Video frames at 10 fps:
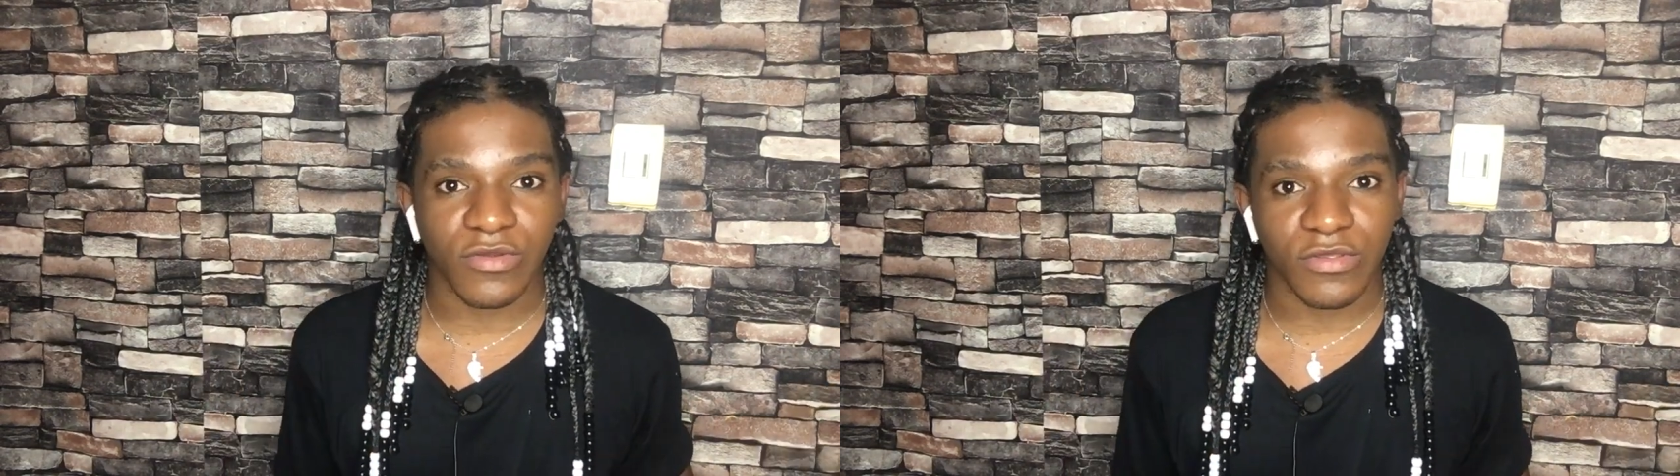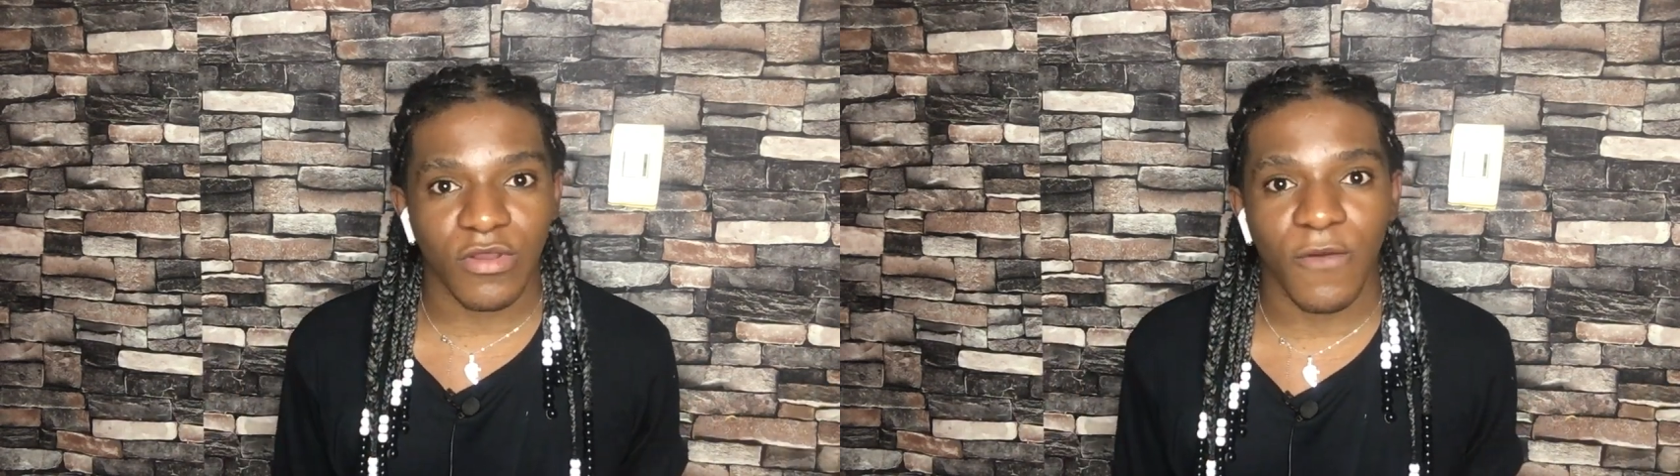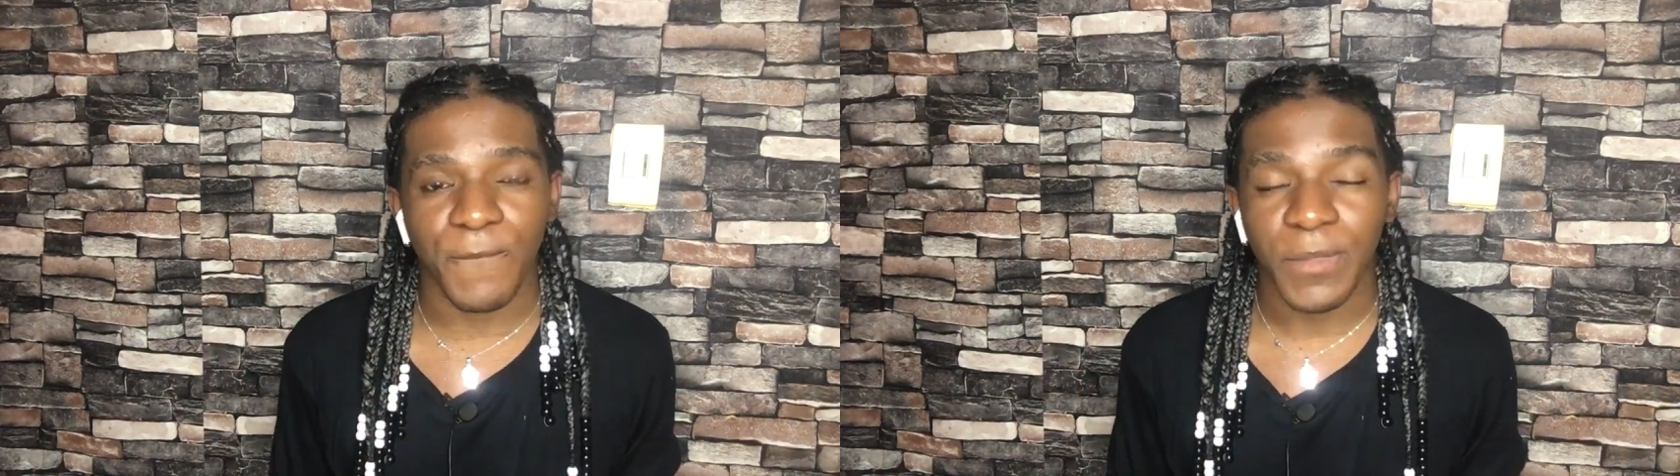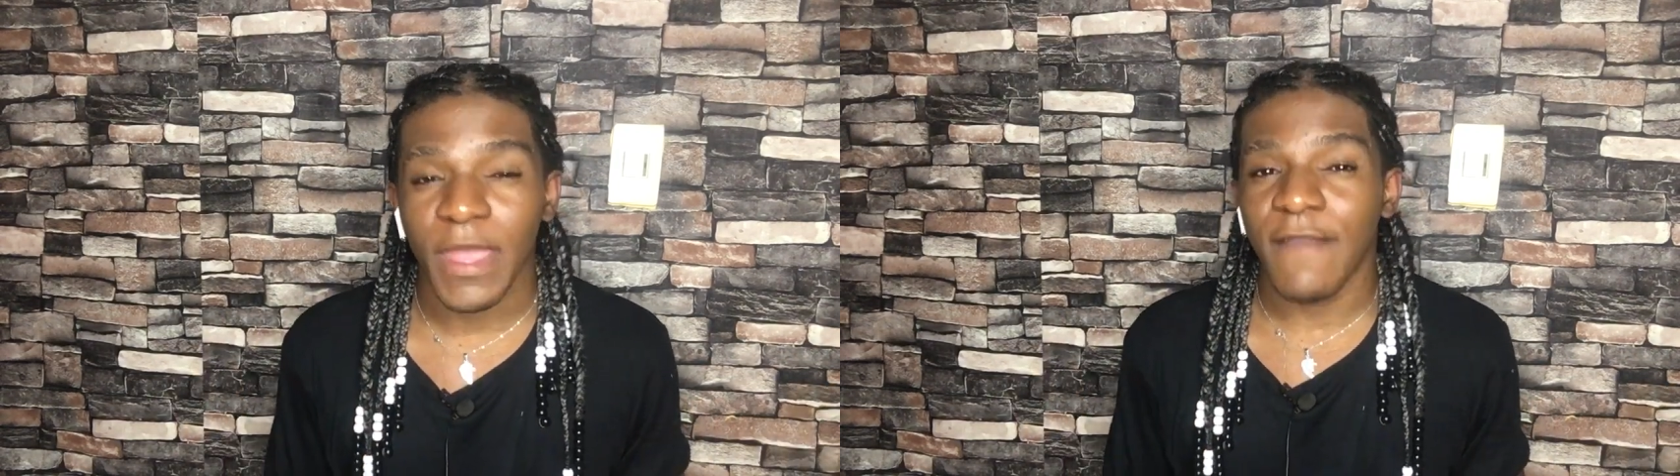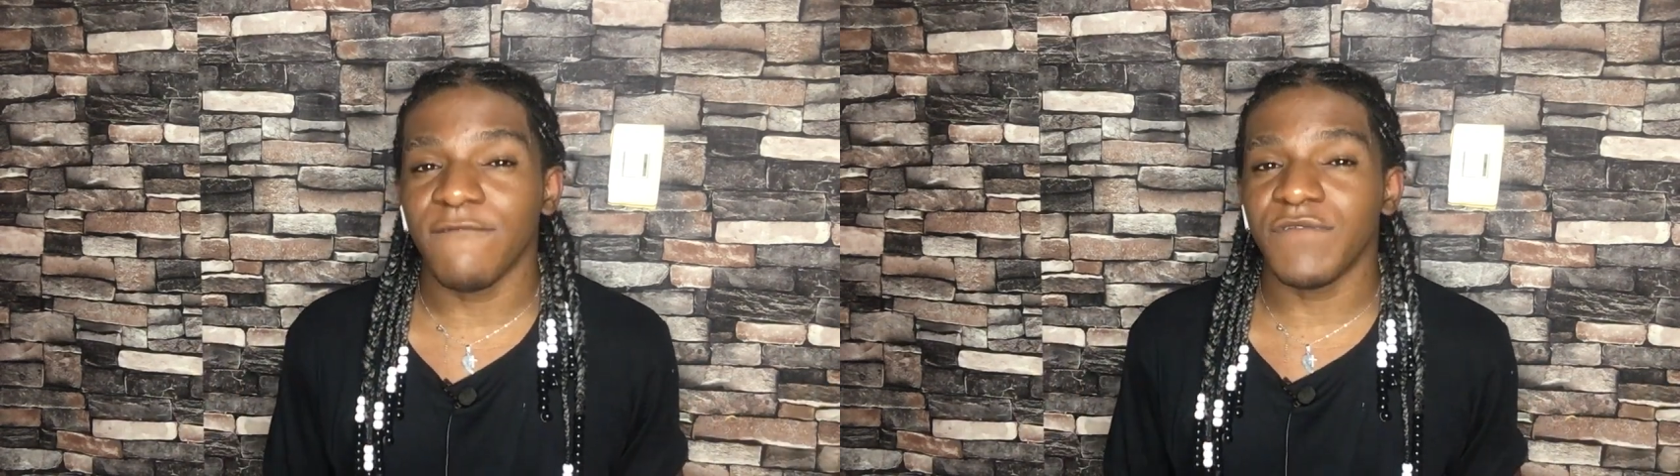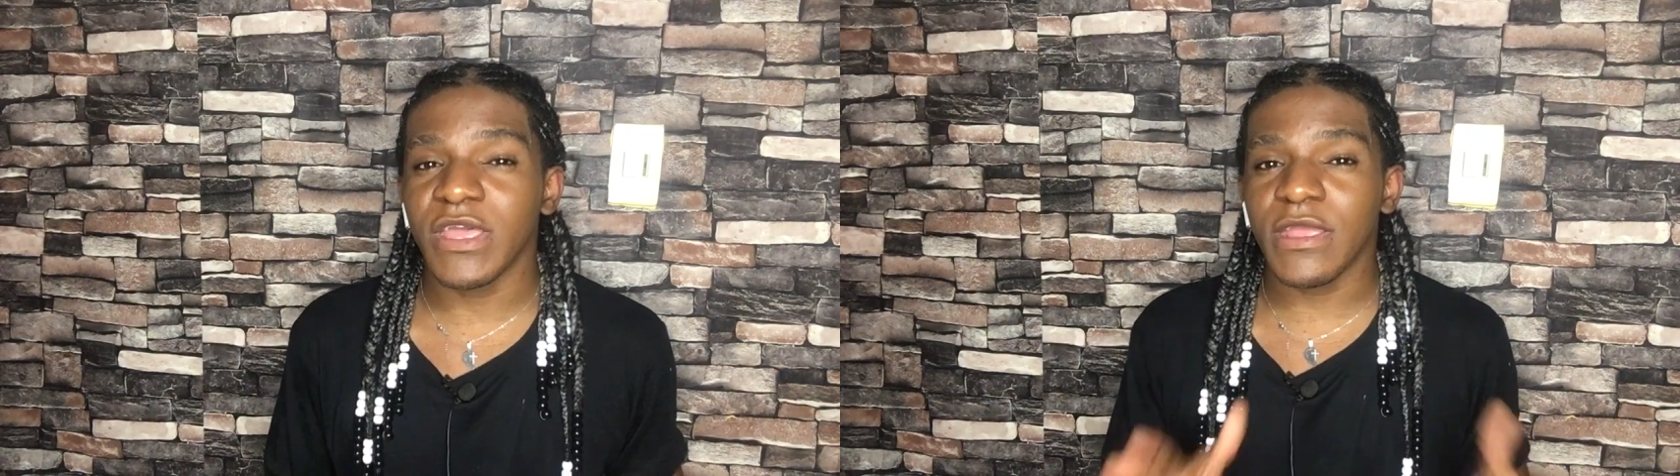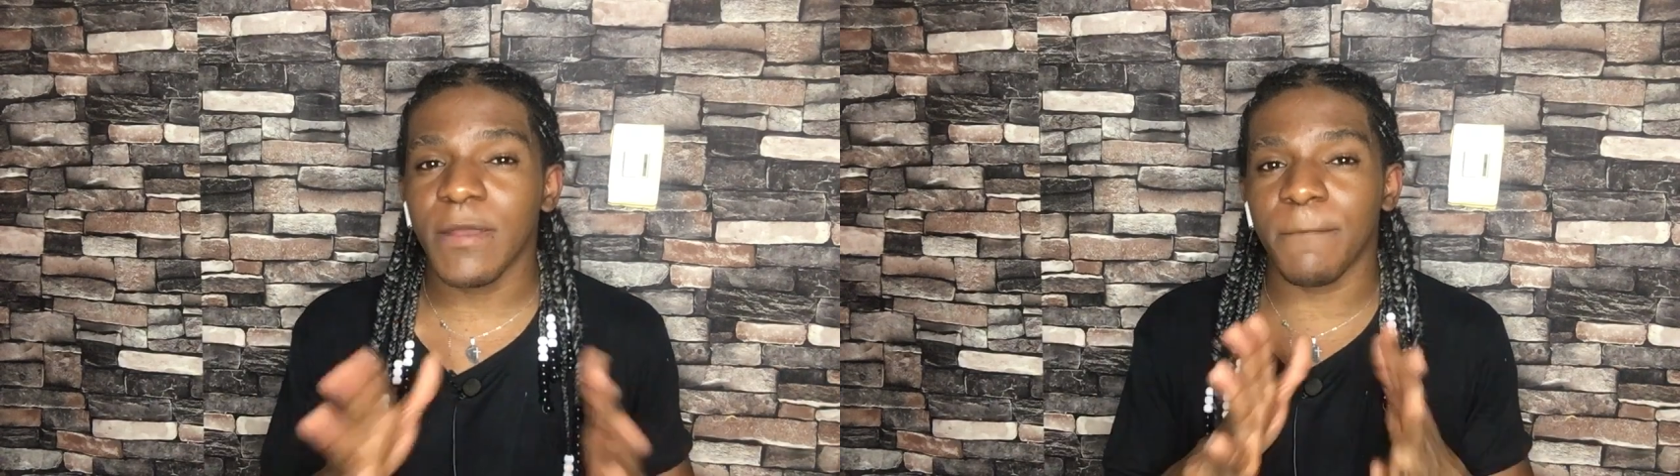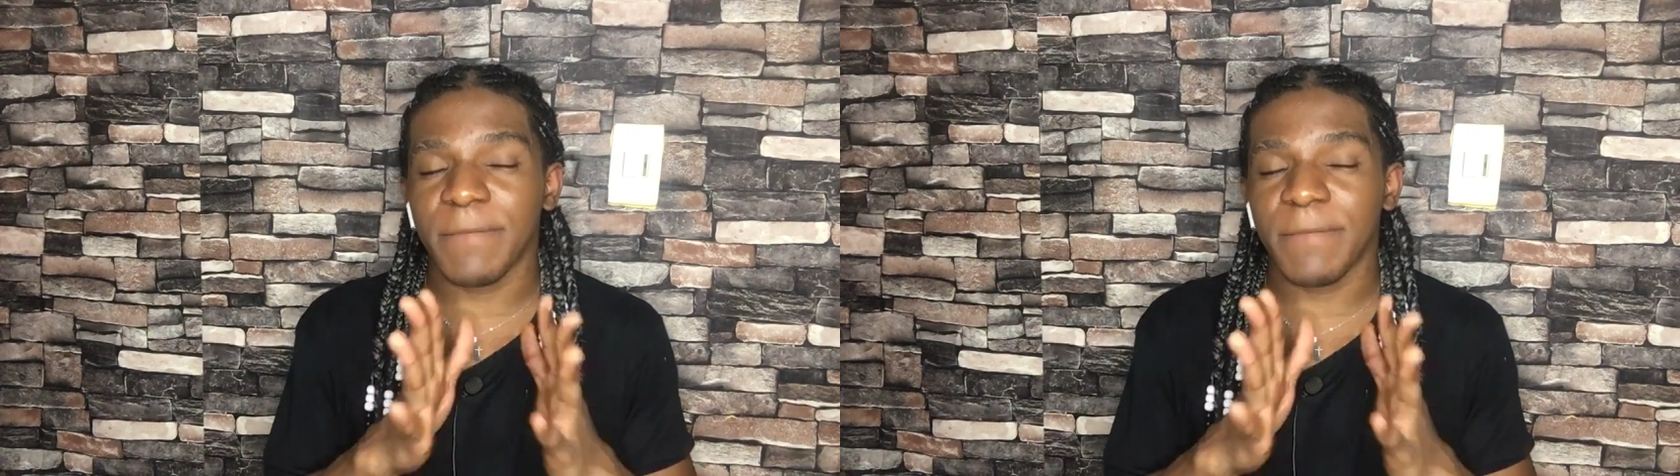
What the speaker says: So be